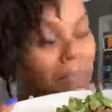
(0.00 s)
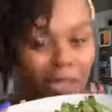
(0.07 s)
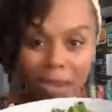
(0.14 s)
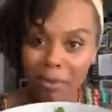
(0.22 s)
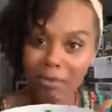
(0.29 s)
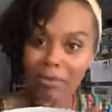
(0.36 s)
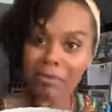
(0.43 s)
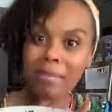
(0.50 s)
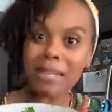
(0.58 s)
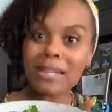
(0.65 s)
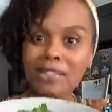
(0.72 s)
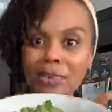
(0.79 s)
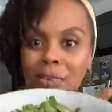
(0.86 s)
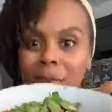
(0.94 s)
on the
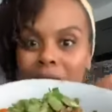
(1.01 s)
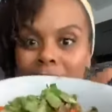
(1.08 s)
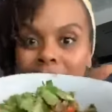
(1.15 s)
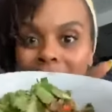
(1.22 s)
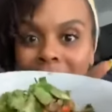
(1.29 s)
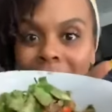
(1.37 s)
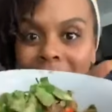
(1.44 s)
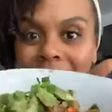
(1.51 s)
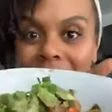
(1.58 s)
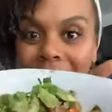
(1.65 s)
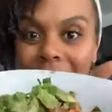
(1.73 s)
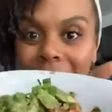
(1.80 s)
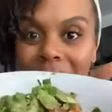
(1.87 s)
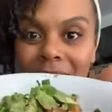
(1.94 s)
beat to it. Can
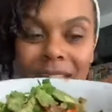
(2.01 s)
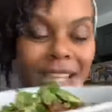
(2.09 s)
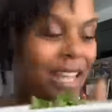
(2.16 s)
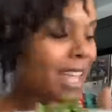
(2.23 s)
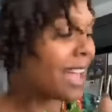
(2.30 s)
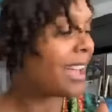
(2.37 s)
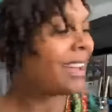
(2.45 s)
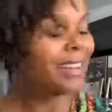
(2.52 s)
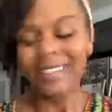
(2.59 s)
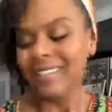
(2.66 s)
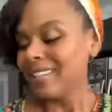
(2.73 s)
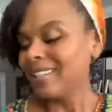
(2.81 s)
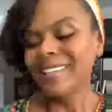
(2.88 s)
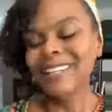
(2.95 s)
y'all see?
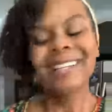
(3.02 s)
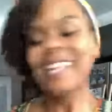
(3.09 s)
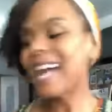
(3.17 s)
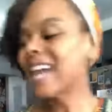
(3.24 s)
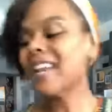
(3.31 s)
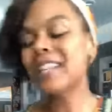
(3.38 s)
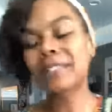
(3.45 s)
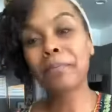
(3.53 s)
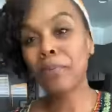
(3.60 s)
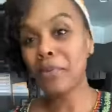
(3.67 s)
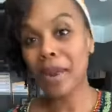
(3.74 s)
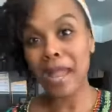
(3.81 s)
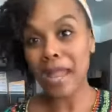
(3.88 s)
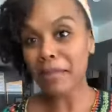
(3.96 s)
Let us
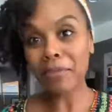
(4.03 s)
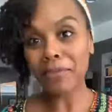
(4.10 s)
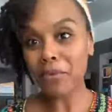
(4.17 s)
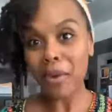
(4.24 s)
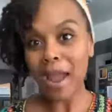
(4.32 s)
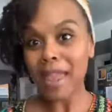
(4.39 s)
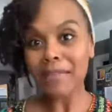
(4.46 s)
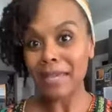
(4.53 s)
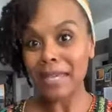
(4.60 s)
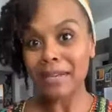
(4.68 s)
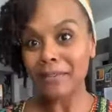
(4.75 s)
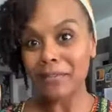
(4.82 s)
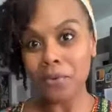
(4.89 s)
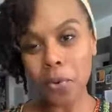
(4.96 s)
pray before I even
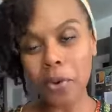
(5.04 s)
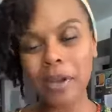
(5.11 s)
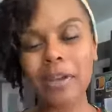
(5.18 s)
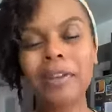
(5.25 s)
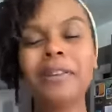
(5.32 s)
get a fork.